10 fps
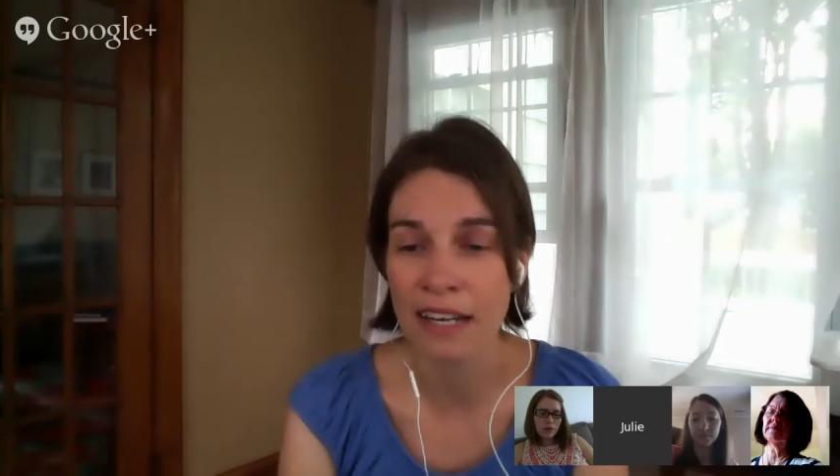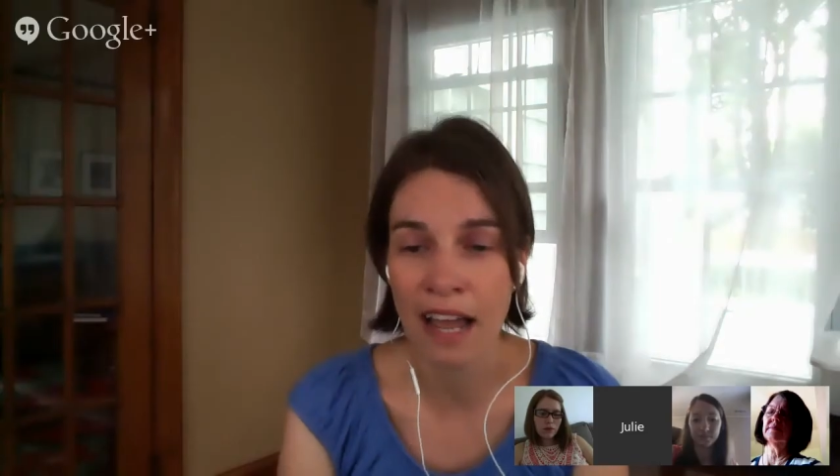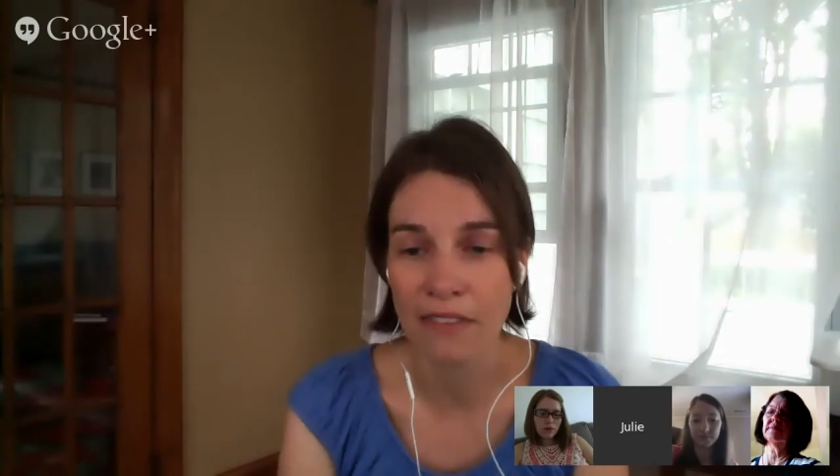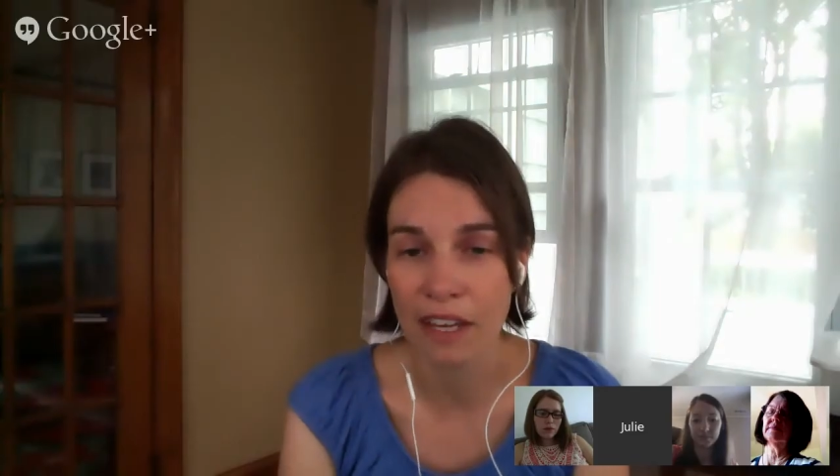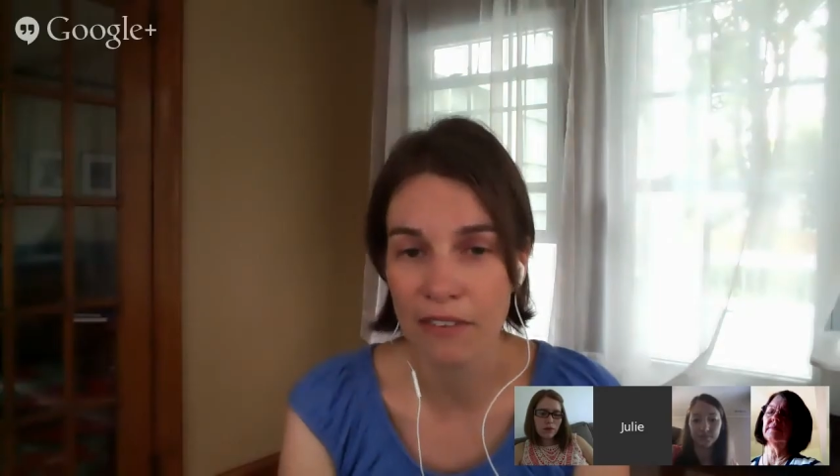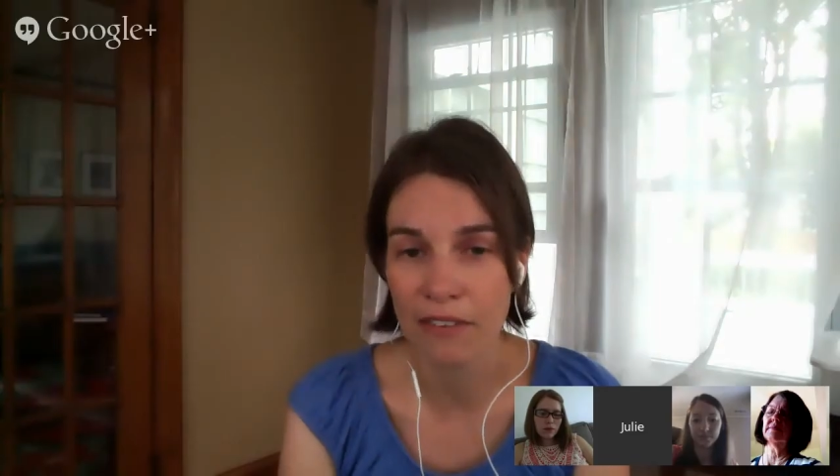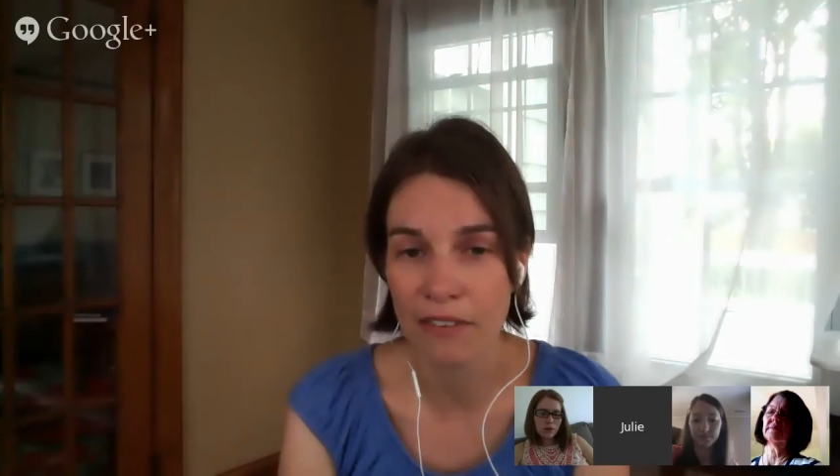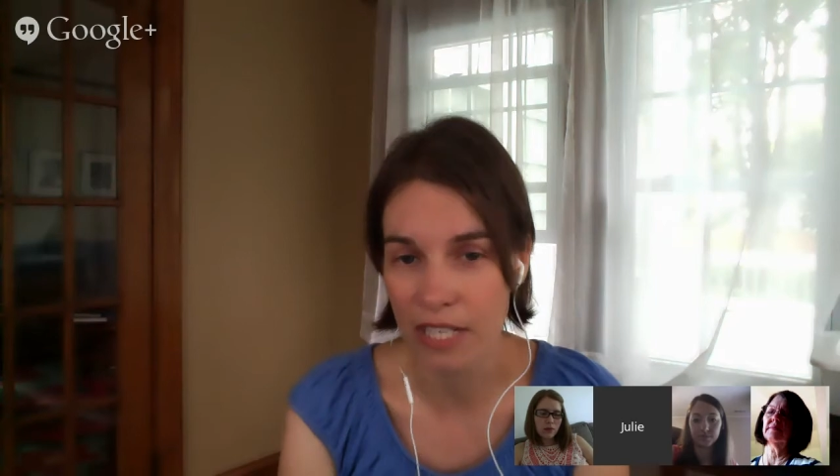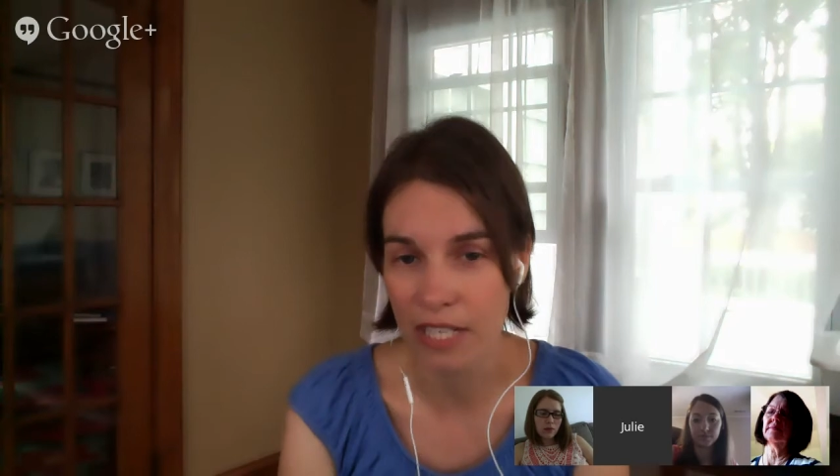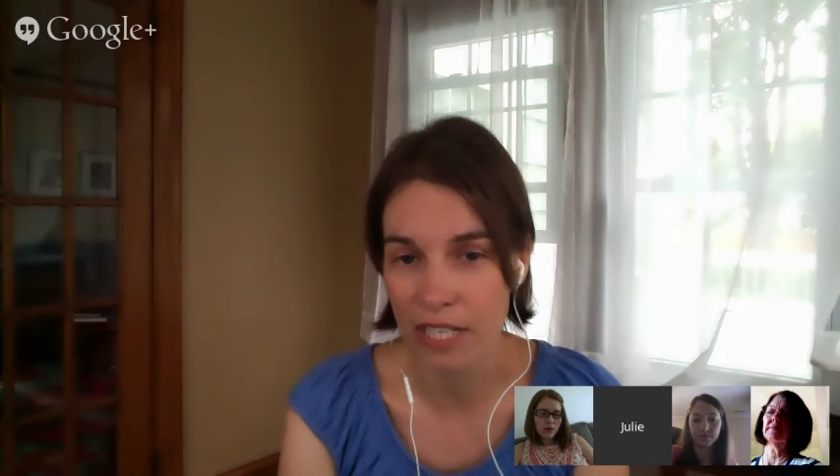had that
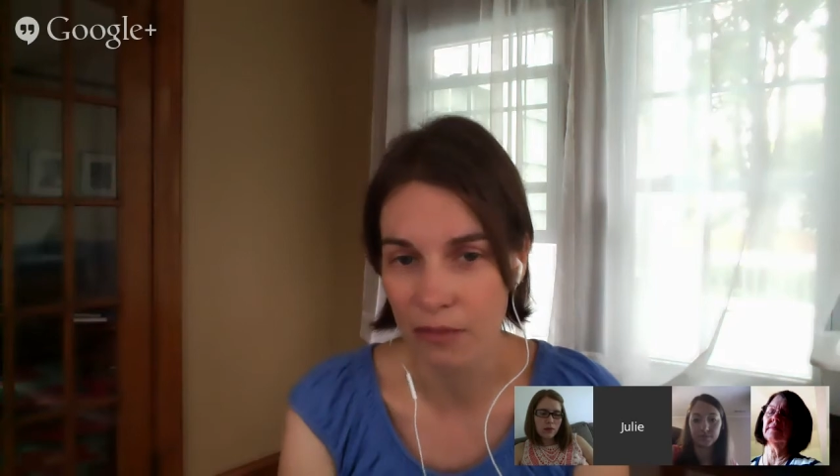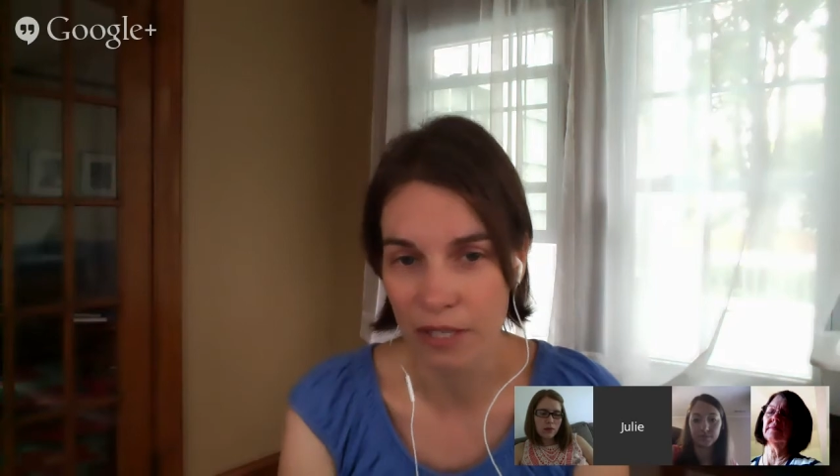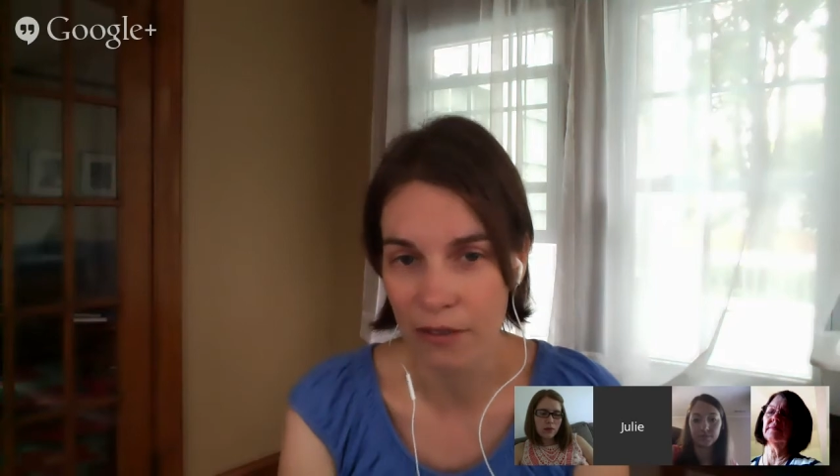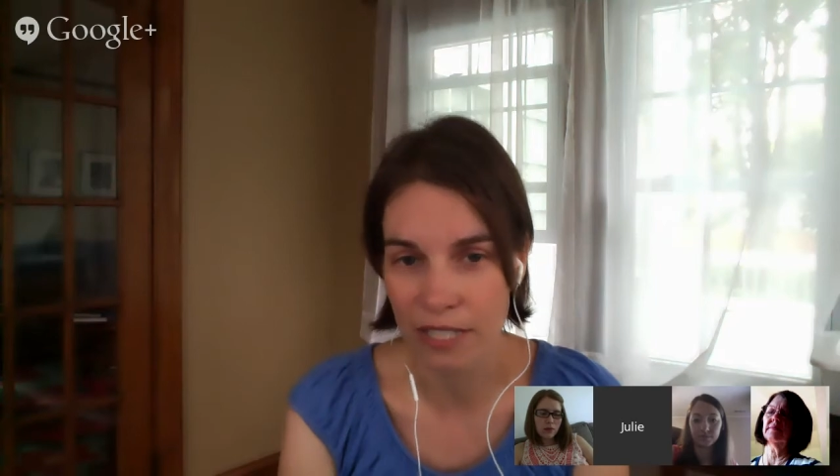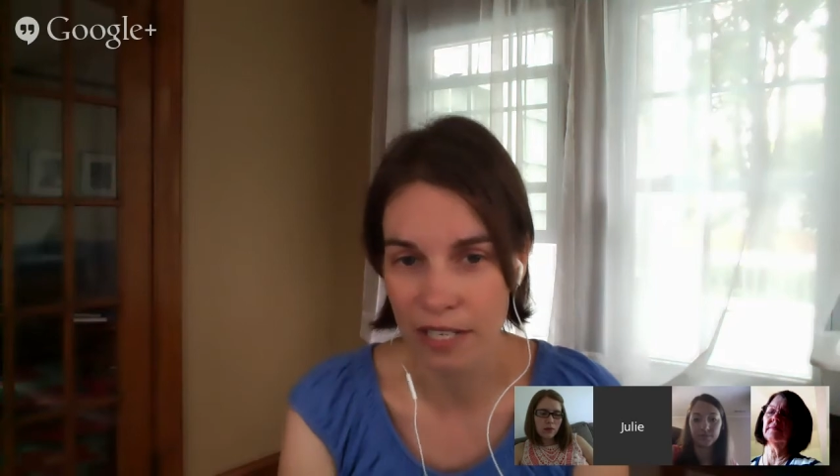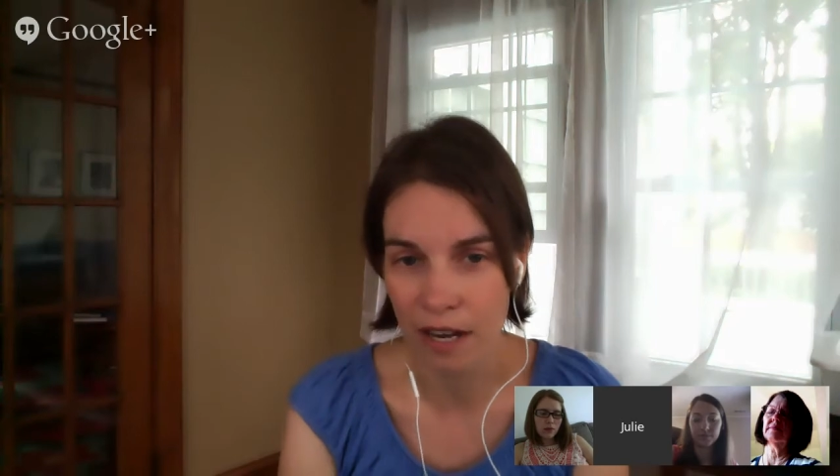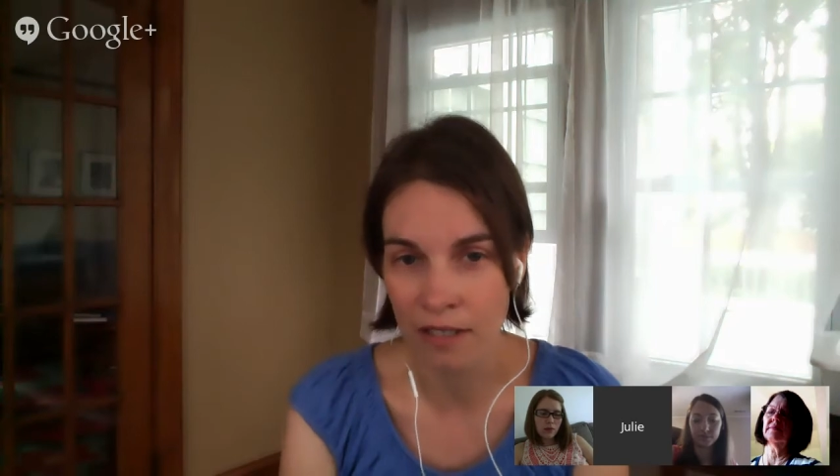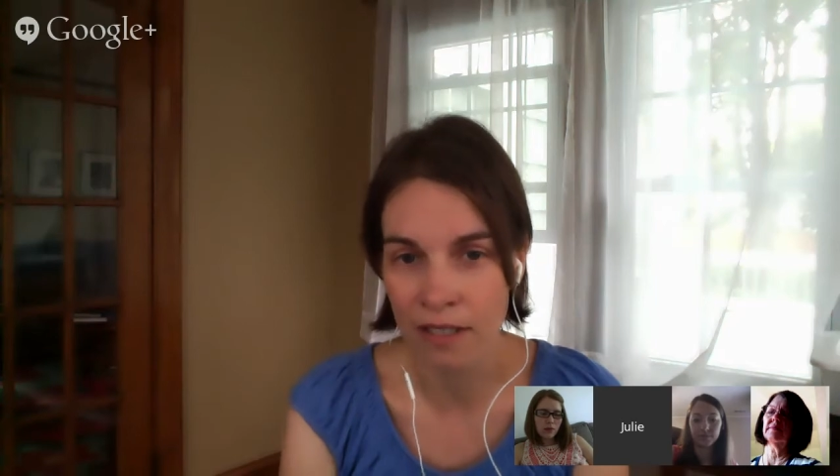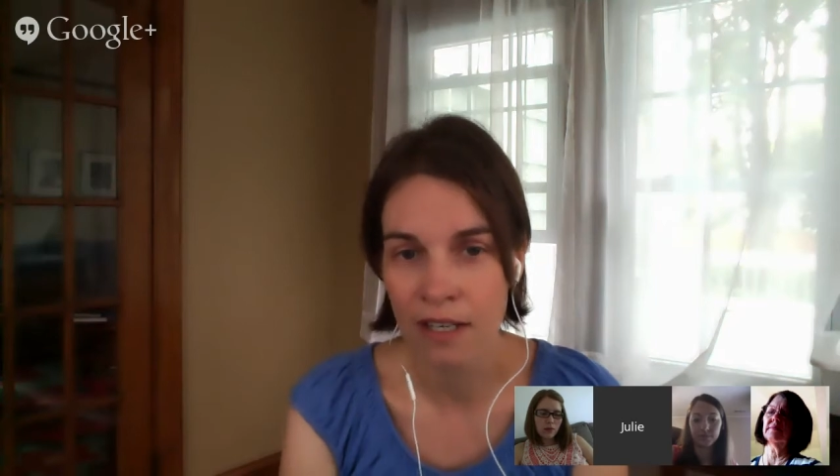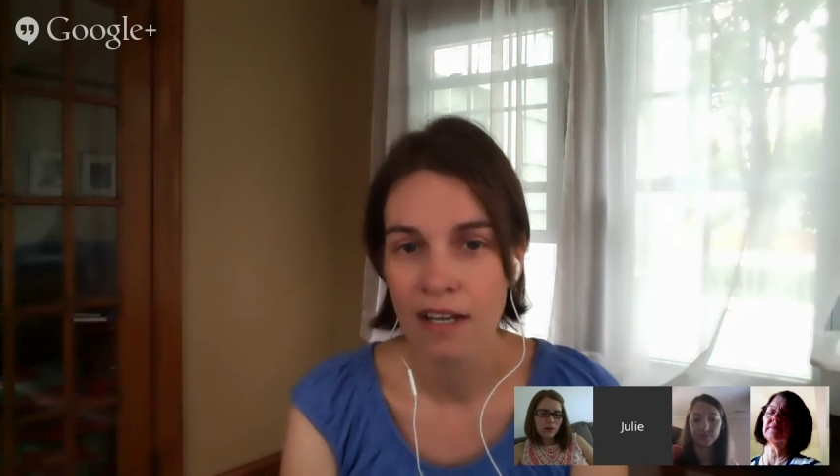foundation when I was
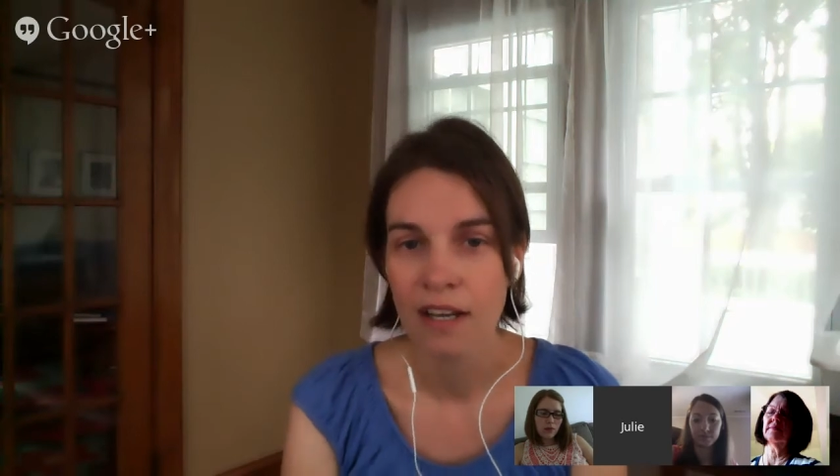young.